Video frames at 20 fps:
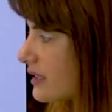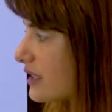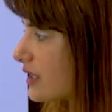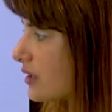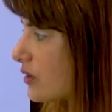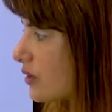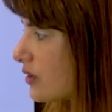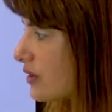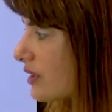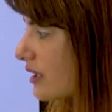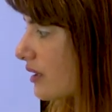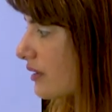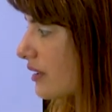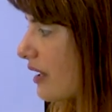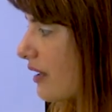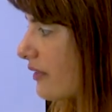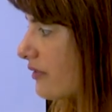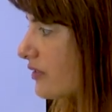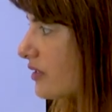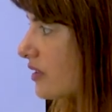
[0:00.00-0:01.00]
here on the
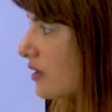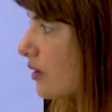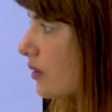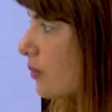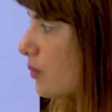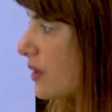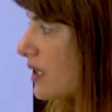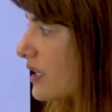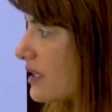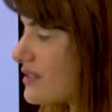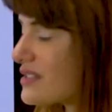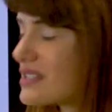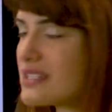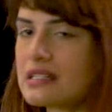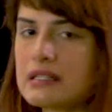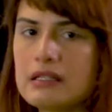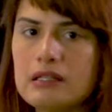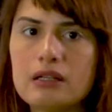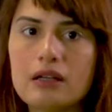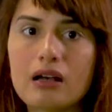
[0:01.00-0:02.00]
left, we can
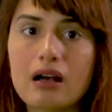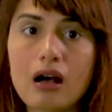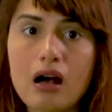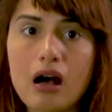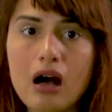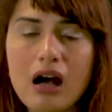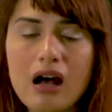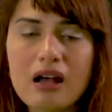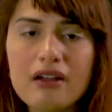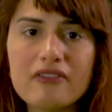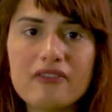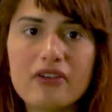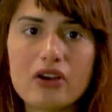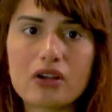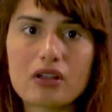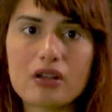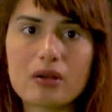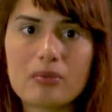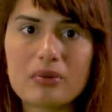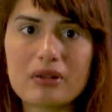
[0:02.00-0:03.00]
see a high
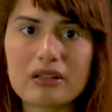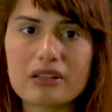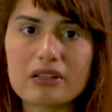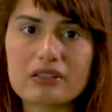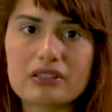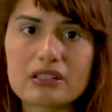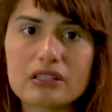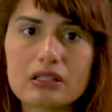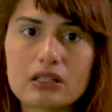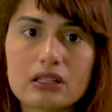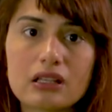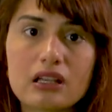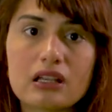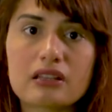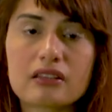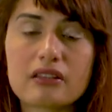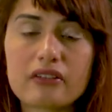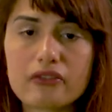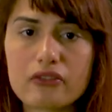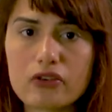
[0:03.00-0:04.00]
variability
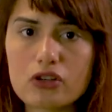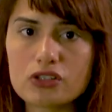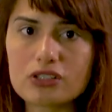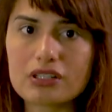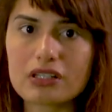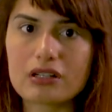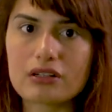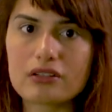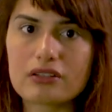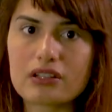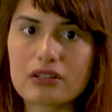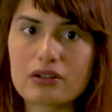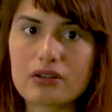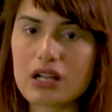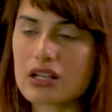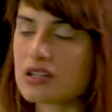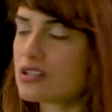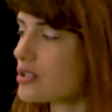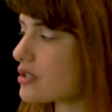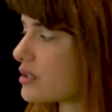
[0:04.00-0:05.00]
in the vertical
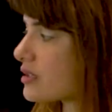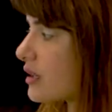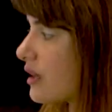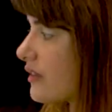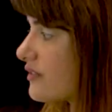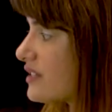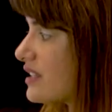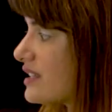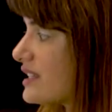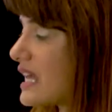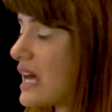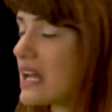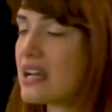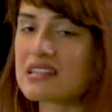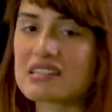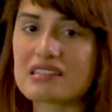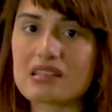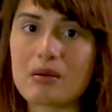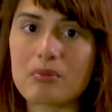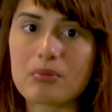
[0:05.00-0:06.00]
direction of the data
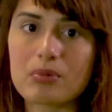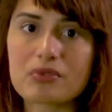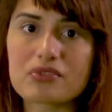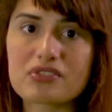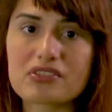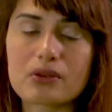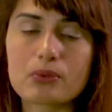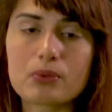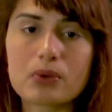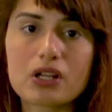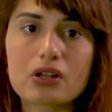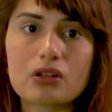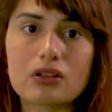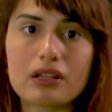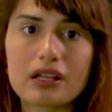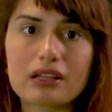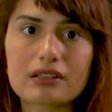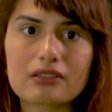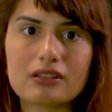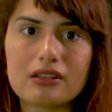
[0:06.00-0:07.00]
samples that we
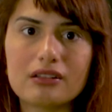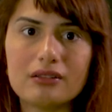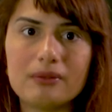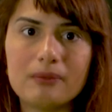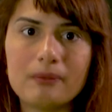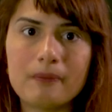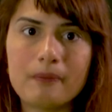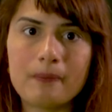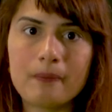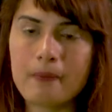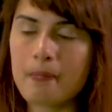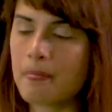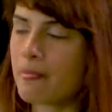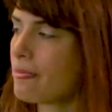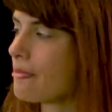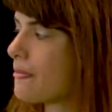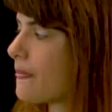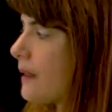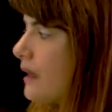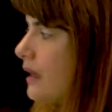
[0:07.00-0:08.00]
collected.
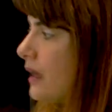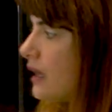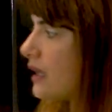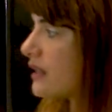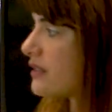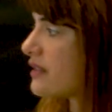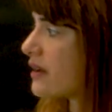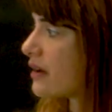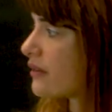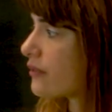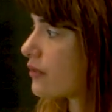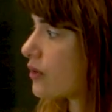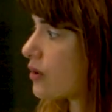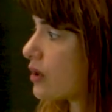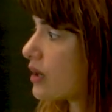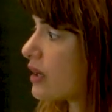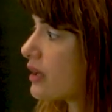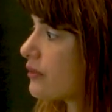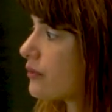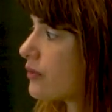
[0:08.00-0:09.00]
And
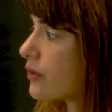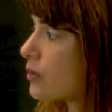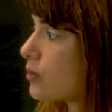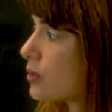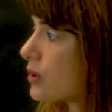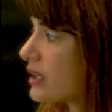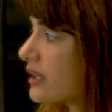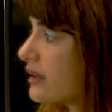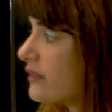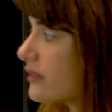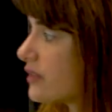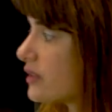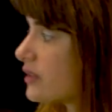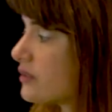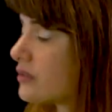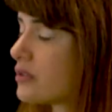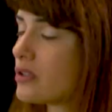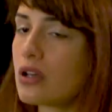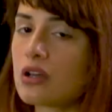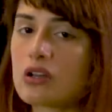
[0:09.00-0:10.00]
therefore, if we were
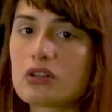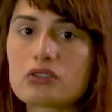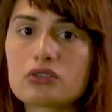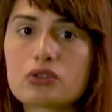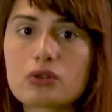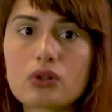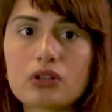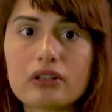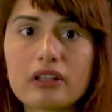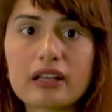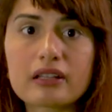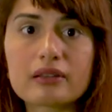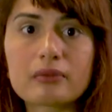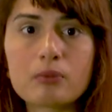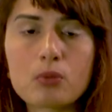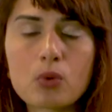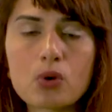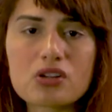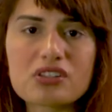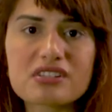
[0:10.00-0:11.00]
even to collect
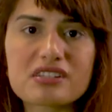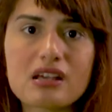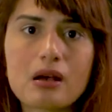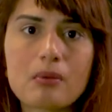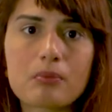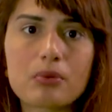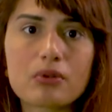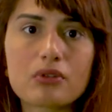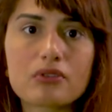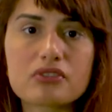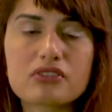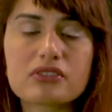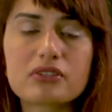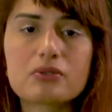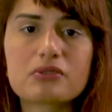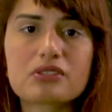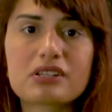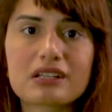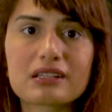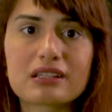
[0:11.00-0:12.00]
more samples
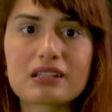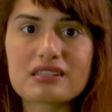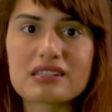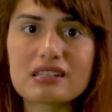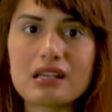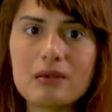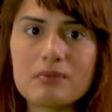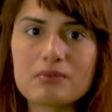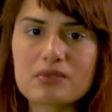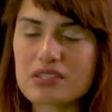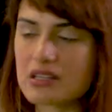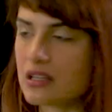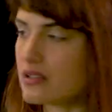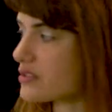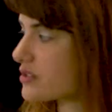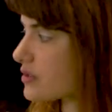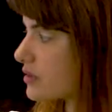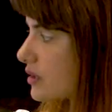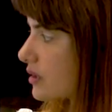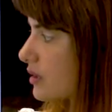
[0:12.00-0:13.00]
using the same
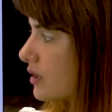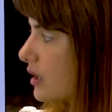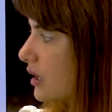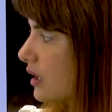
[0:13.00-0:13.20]
sensor,